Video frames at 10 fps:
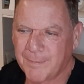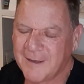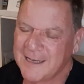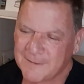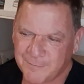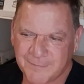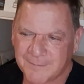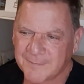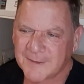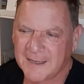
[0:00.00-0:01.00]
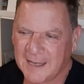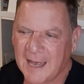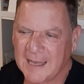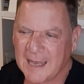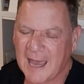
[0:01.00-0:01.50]
Well,
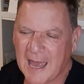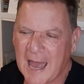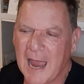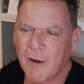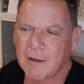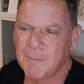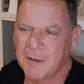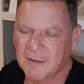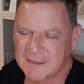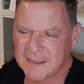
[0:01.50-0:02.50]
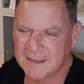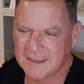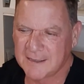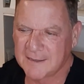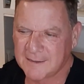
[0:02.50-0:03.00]
I already built
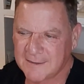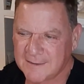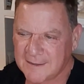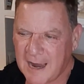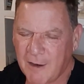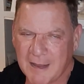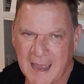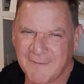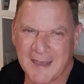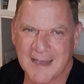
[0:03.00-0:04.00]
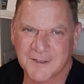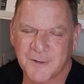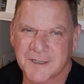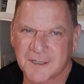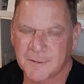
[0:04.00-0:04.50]
in the, I already have the
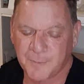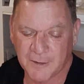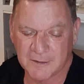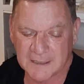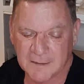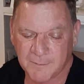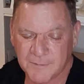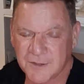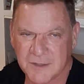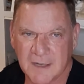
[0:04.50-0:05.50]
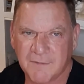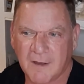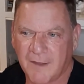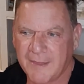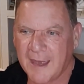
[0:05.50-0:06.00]
asterisks built in, Steve,
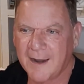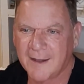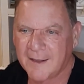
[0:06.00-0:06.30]
on that.